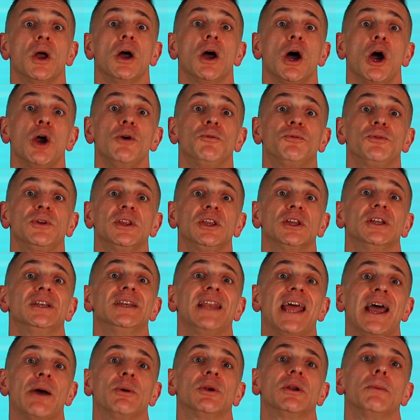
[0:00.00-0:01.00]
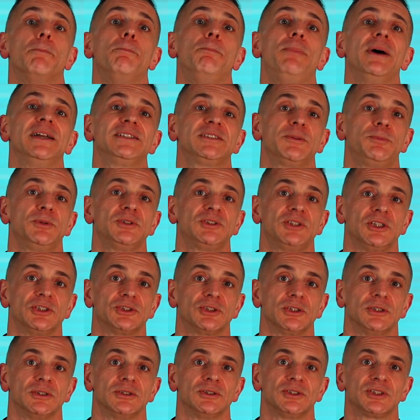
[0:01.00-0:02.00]
Hopefully you're now in a better
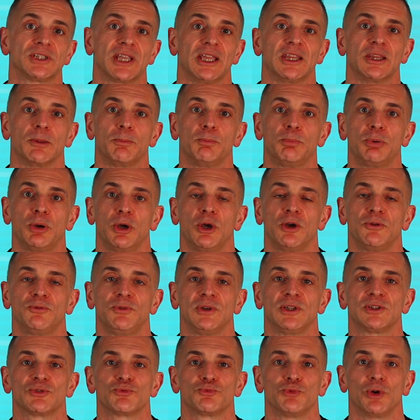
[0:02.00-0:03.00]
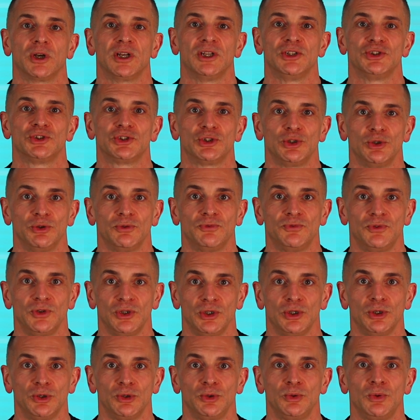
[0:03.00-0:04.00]
position to get the perfect running shoe for
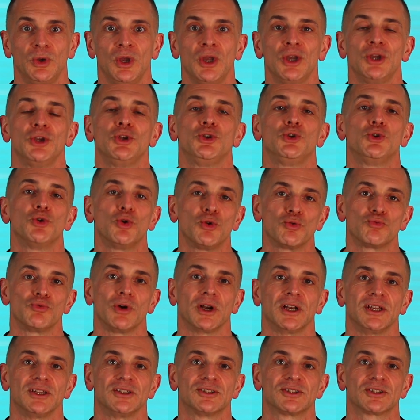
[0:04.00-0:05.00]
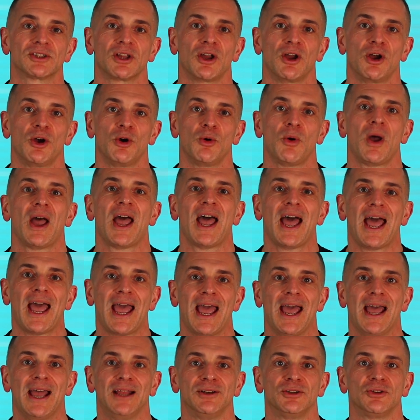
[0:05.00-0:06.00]
you, your running style,
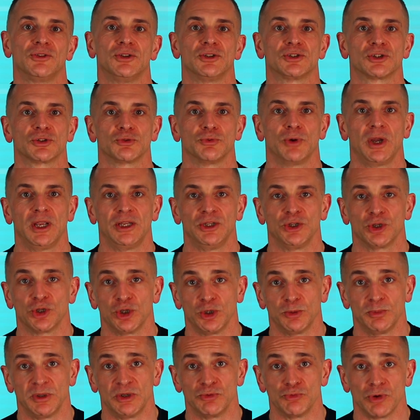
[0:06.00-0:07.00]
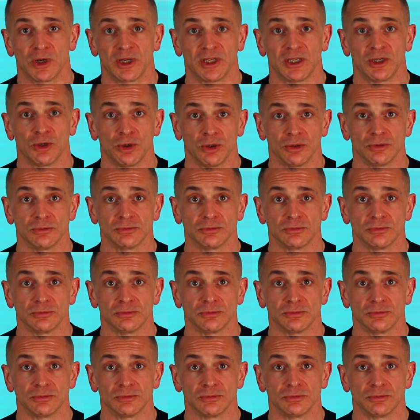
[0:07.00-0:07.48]
and the terrain you're going to be running on.